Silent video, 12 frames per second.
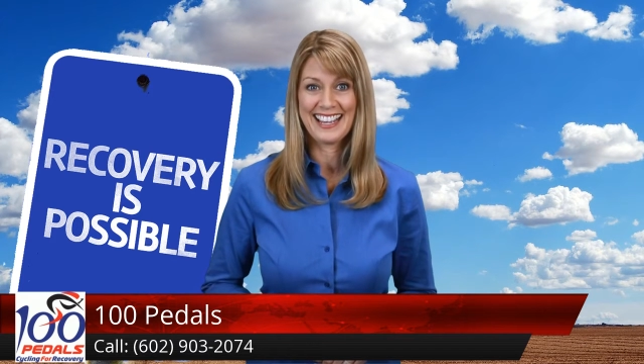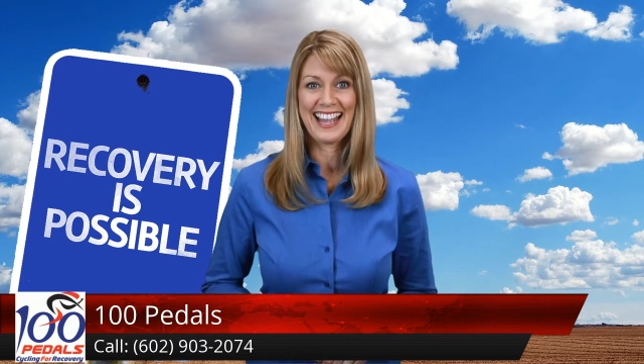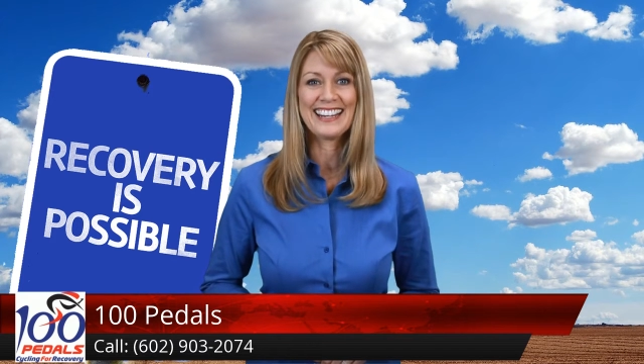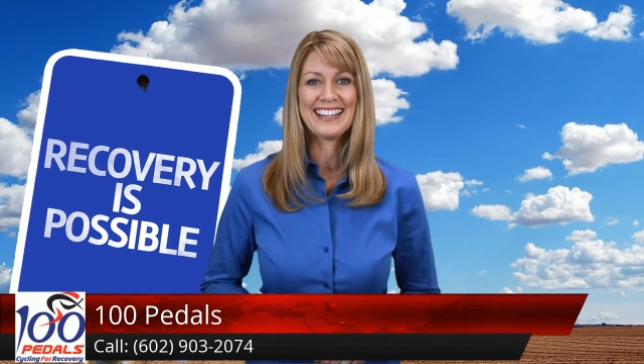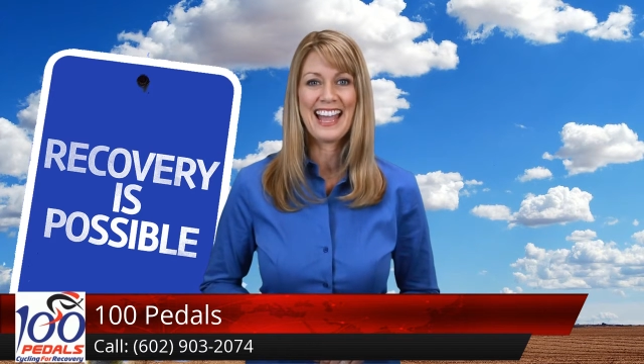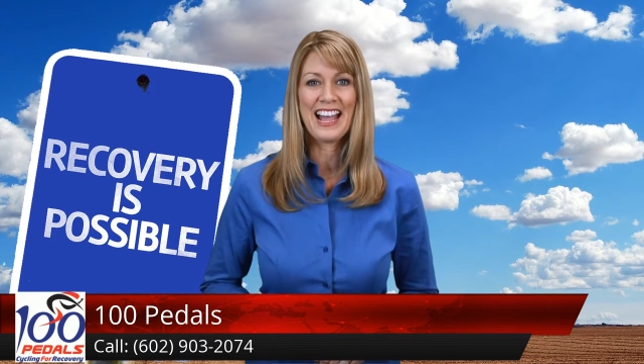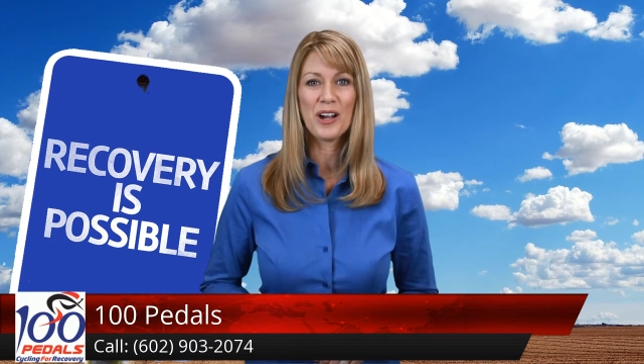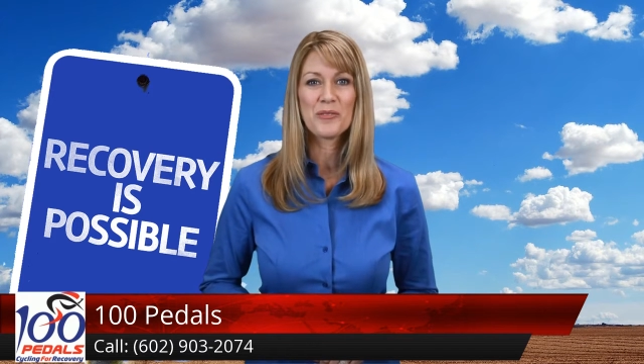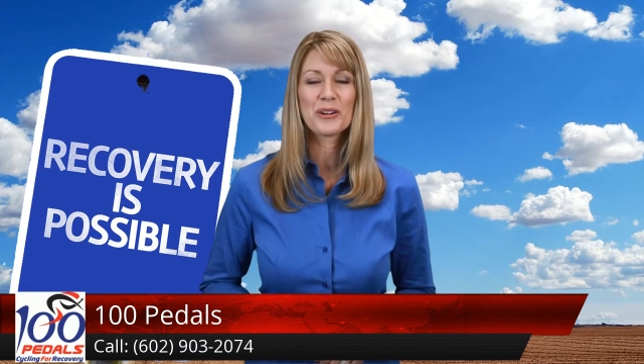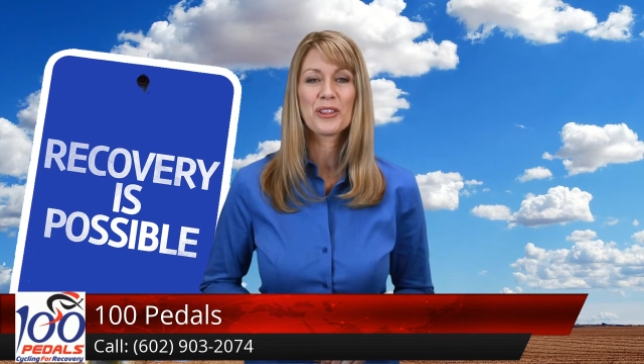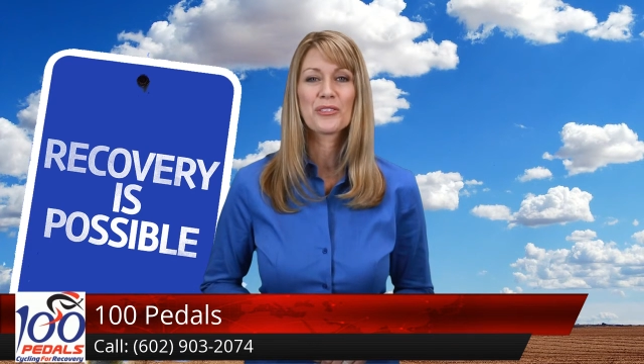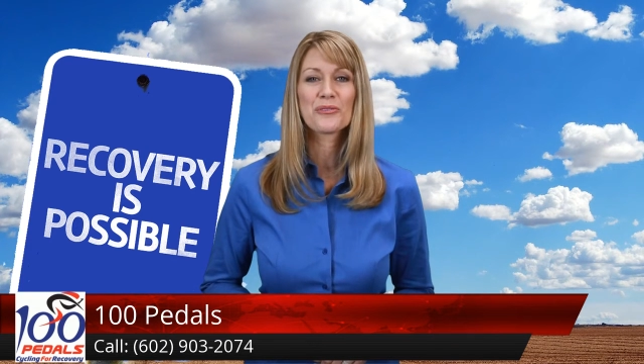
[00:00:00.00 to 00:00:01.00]
And now
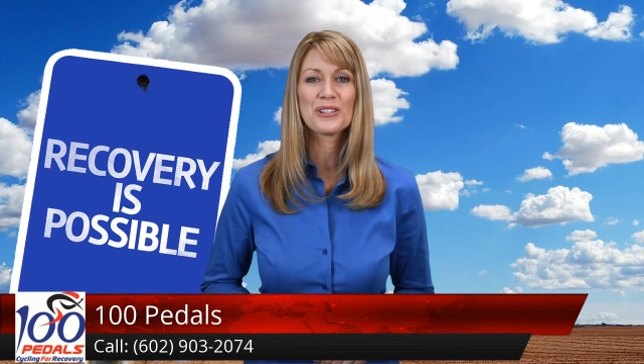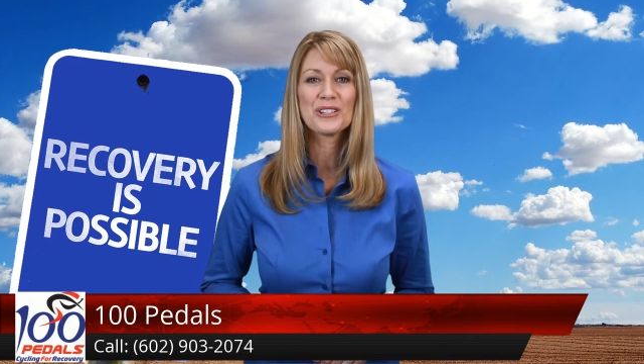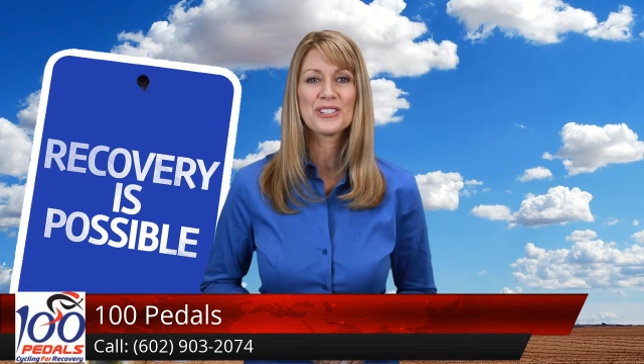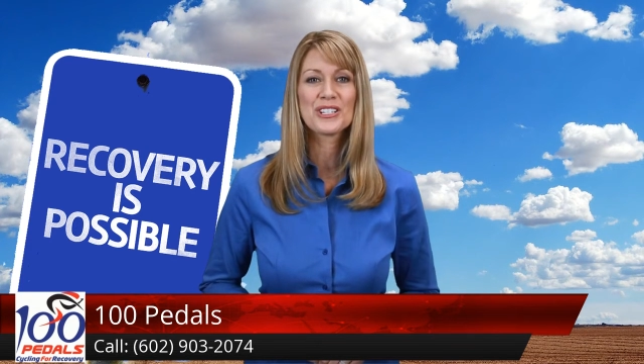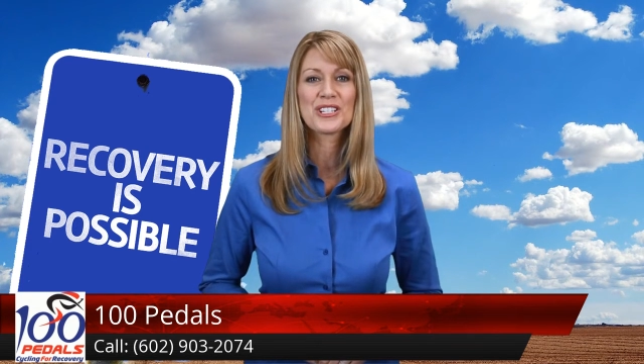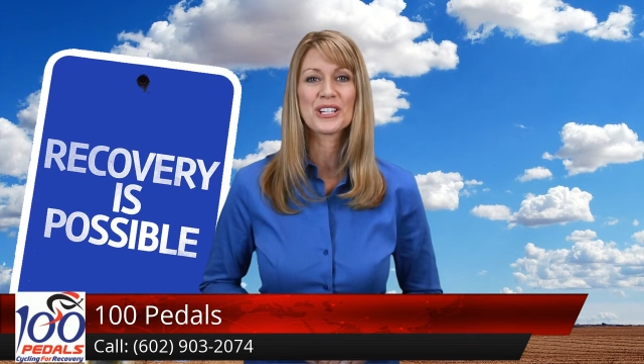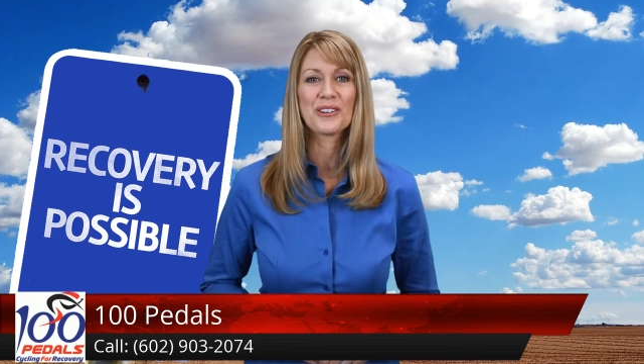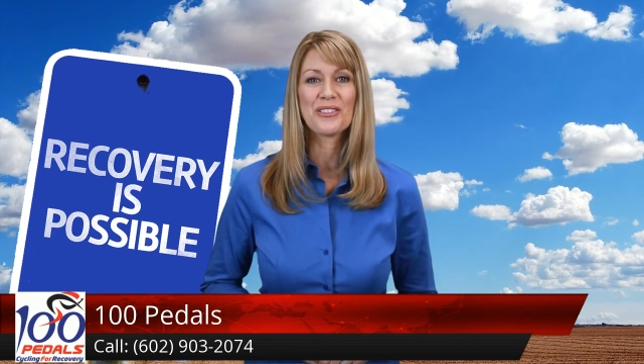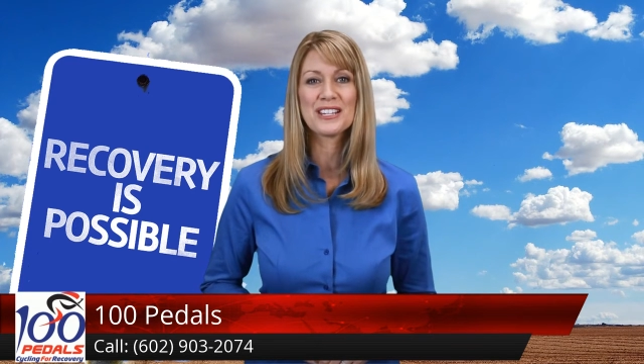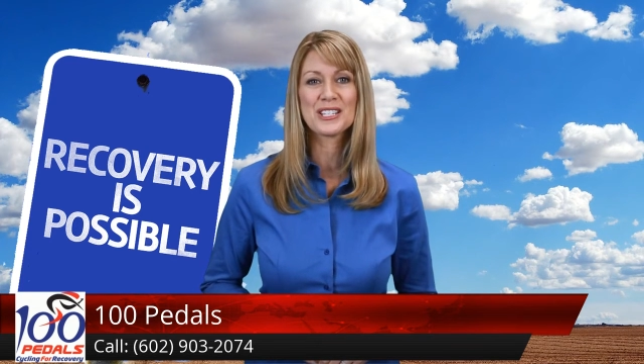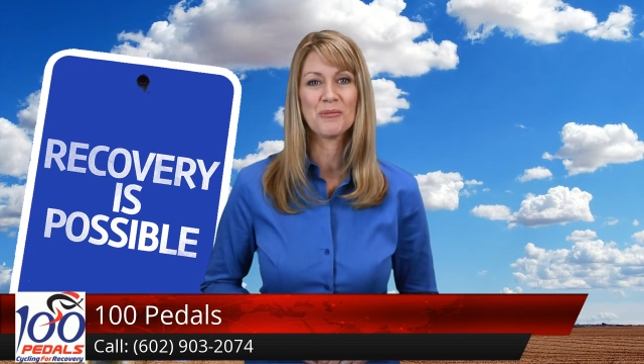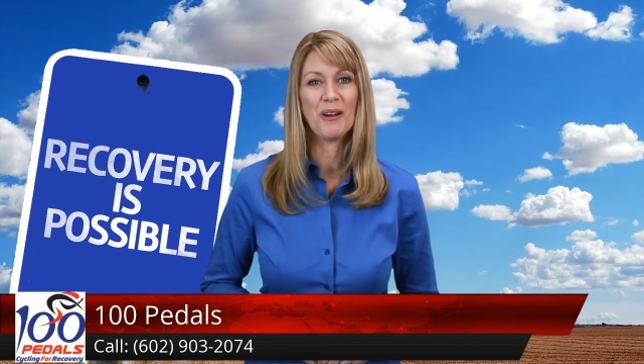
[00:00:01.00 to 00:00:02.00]
we're thrilled to share
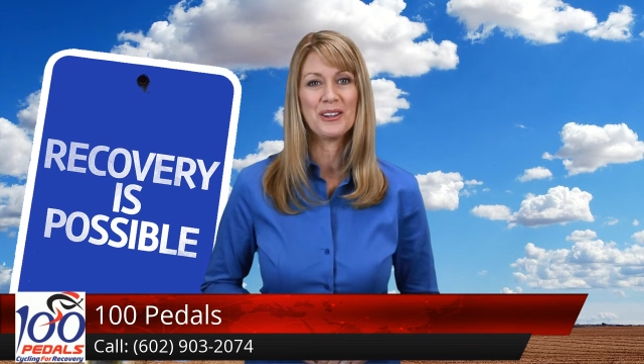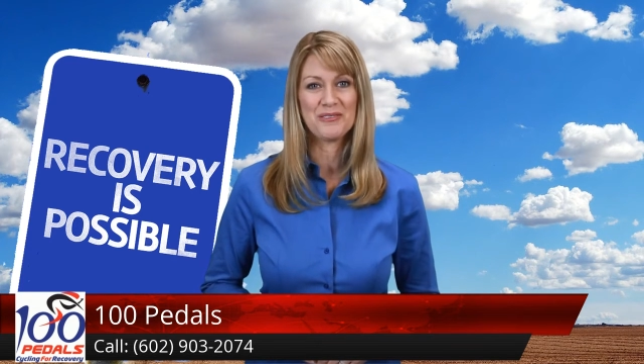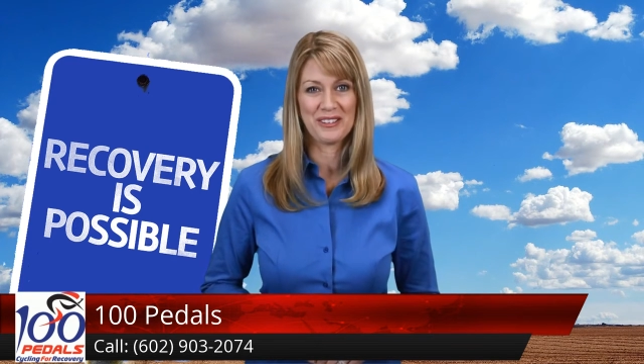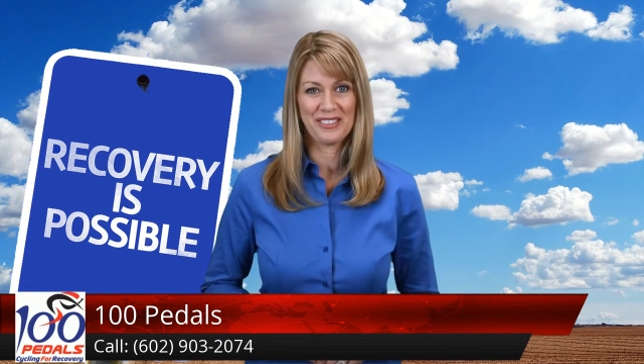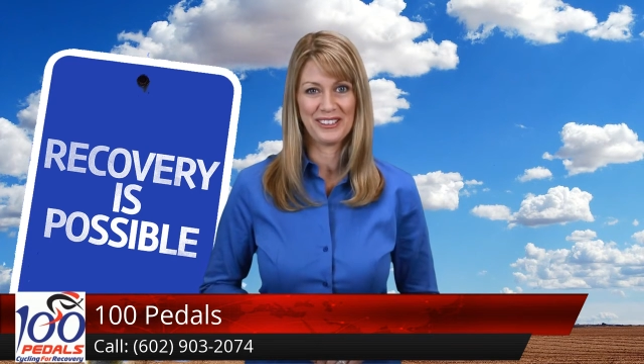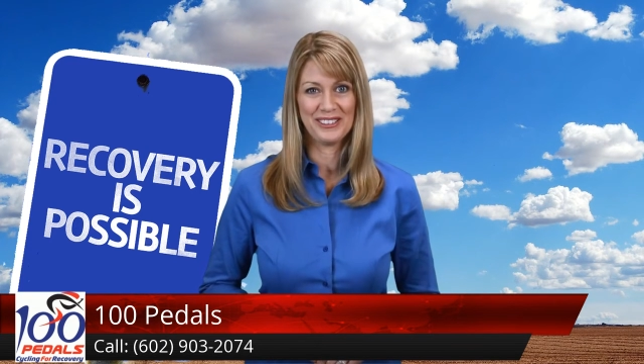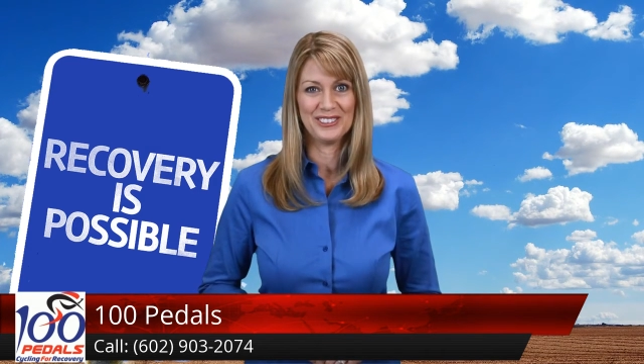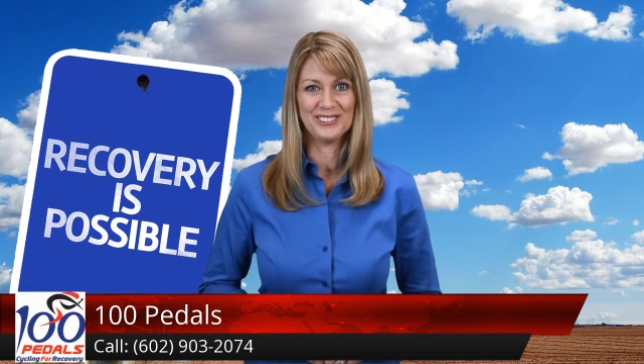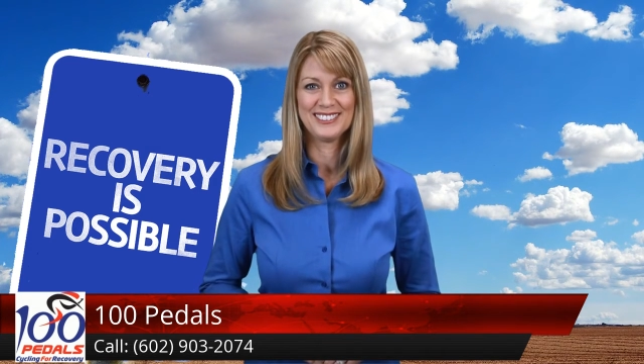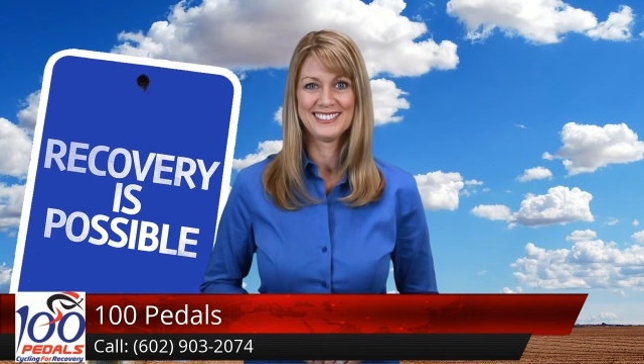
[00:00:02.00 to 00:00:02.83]
this one with you.